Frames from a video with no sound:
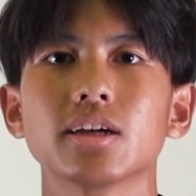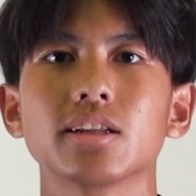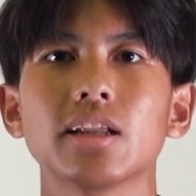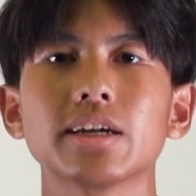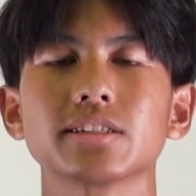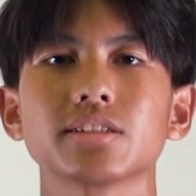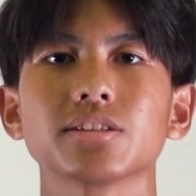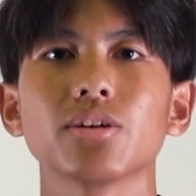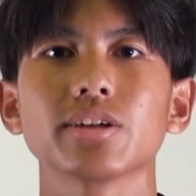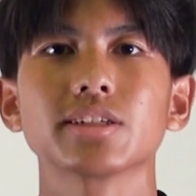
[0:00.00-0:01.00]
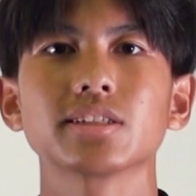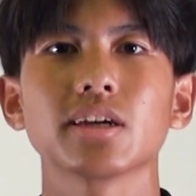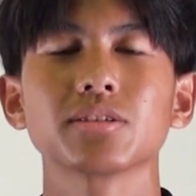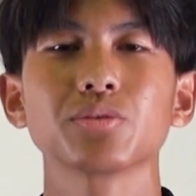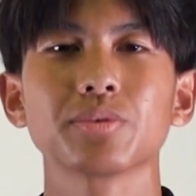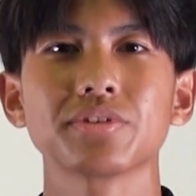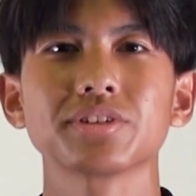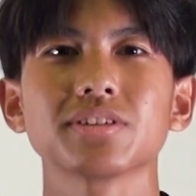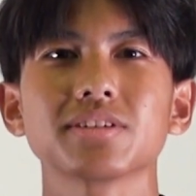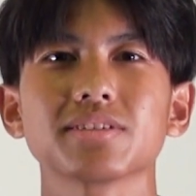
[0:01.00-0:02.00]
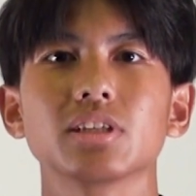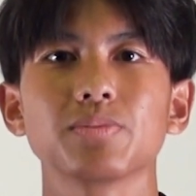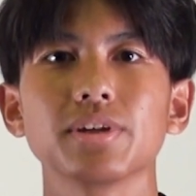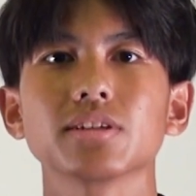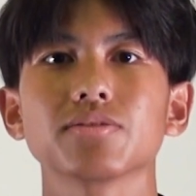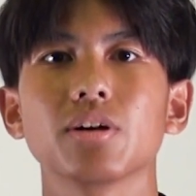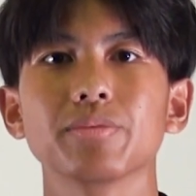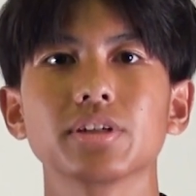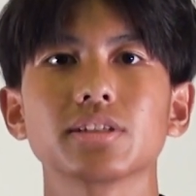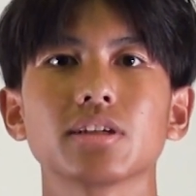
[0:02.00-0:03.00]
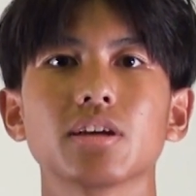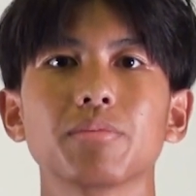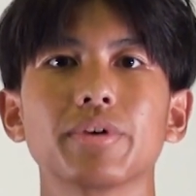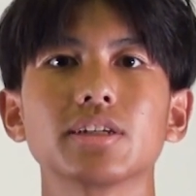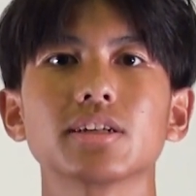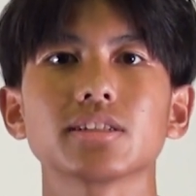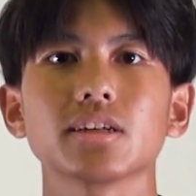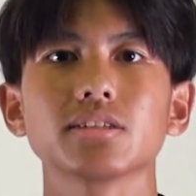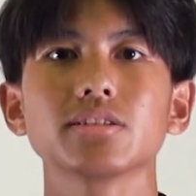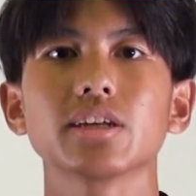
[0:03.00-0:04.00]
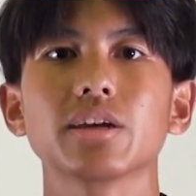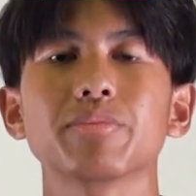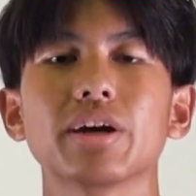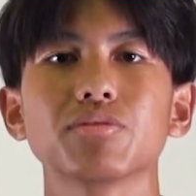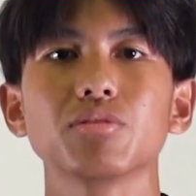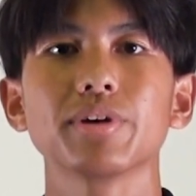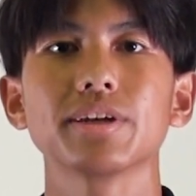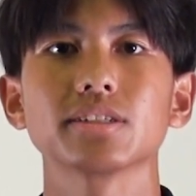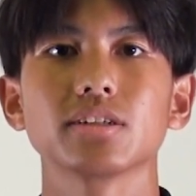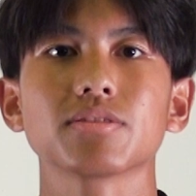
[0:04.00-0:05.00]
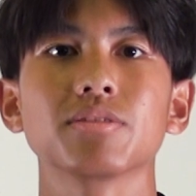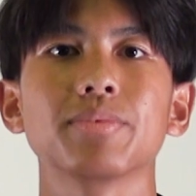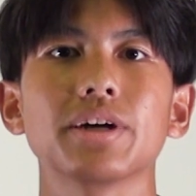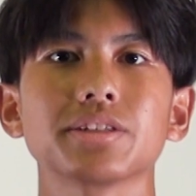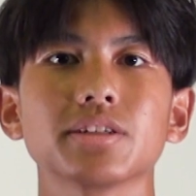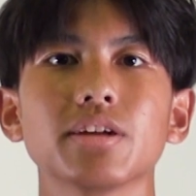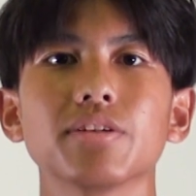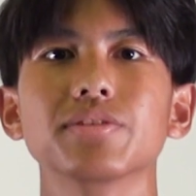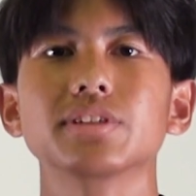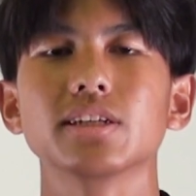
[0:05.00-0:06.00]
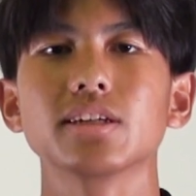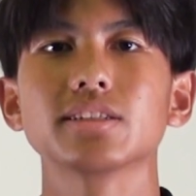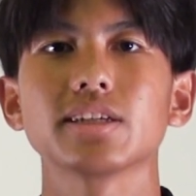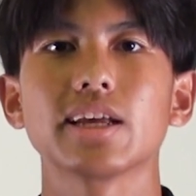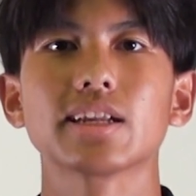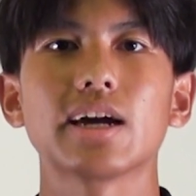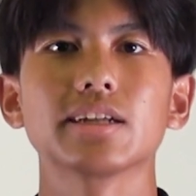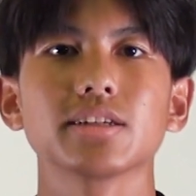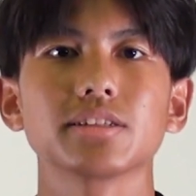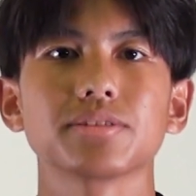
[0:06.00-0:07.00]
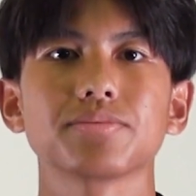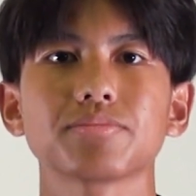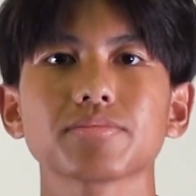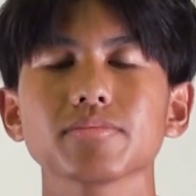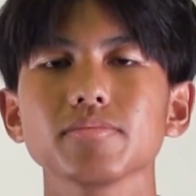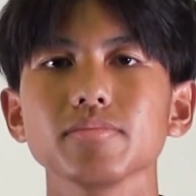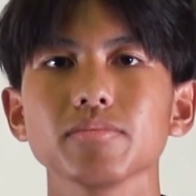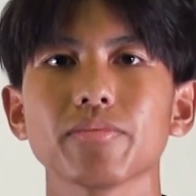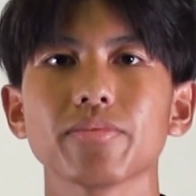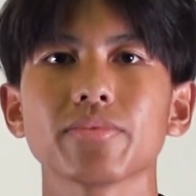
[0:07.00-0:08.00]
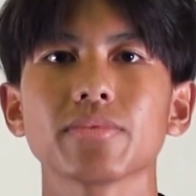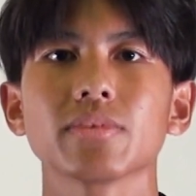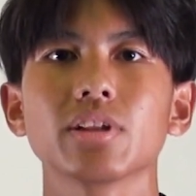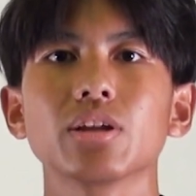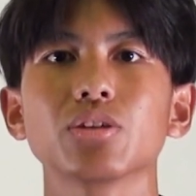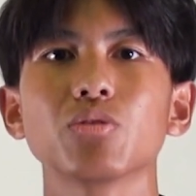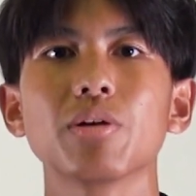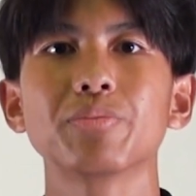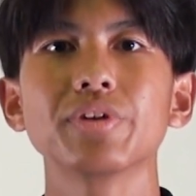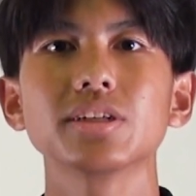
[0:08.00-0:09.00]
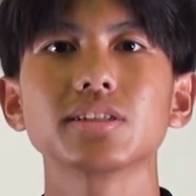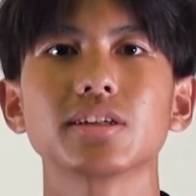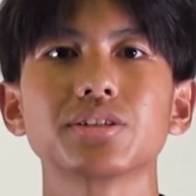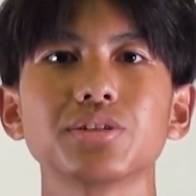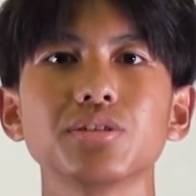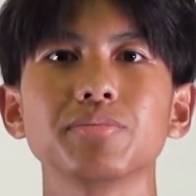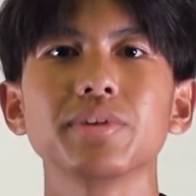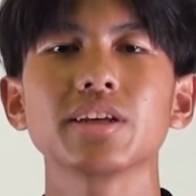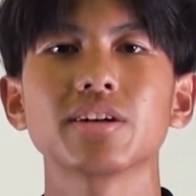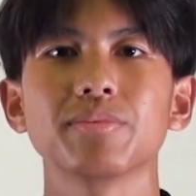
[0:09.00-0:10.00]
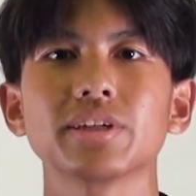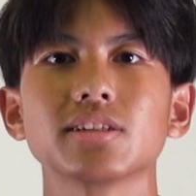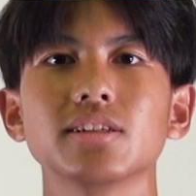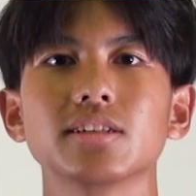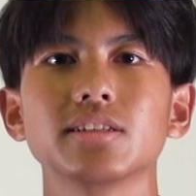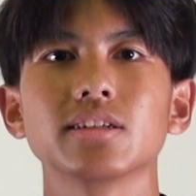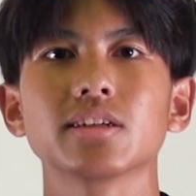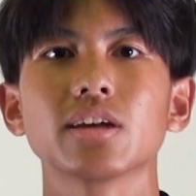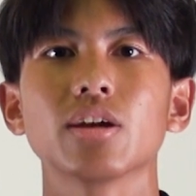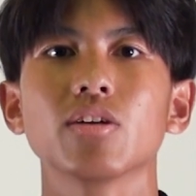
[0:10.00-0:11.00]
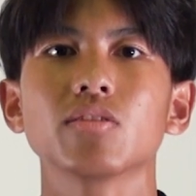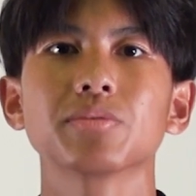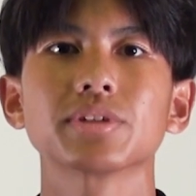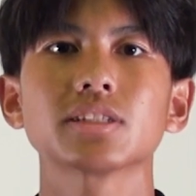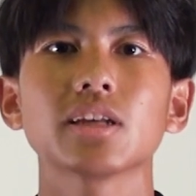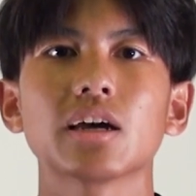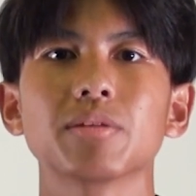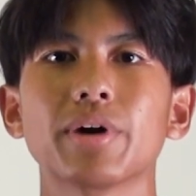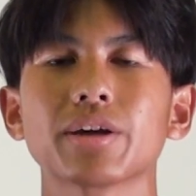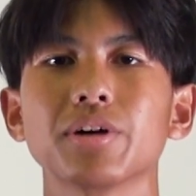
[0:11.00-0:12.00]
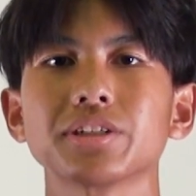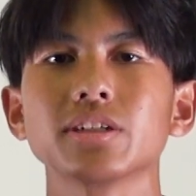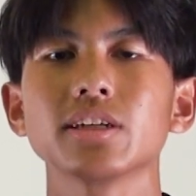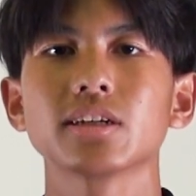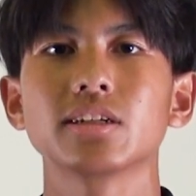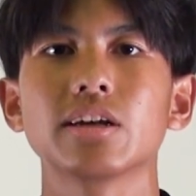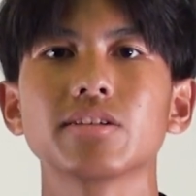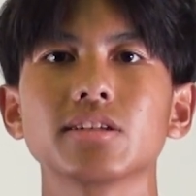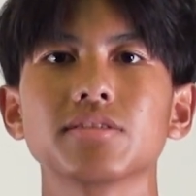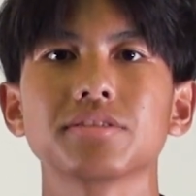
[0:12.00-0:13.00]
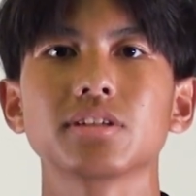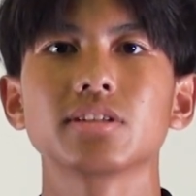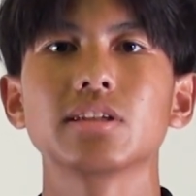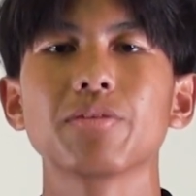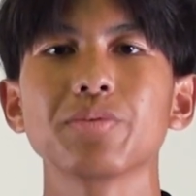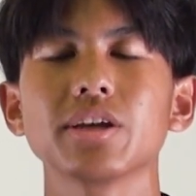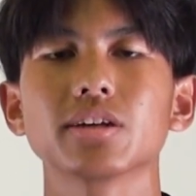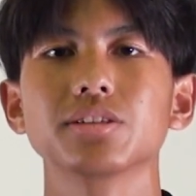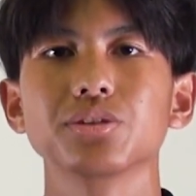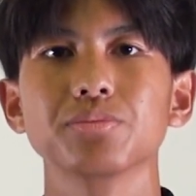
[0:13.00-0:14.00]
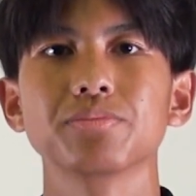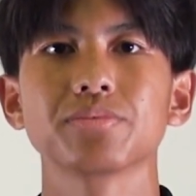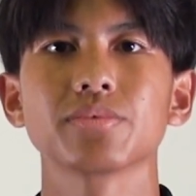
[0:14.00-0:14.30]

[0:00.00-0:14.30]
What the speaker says: lies not in such superficial displays of dominance, but in the subtle yet impactful ways of compassion, resilience, and kindness. To embrace the true meaning of masculinity, we must start by questioning the narrative that we consume.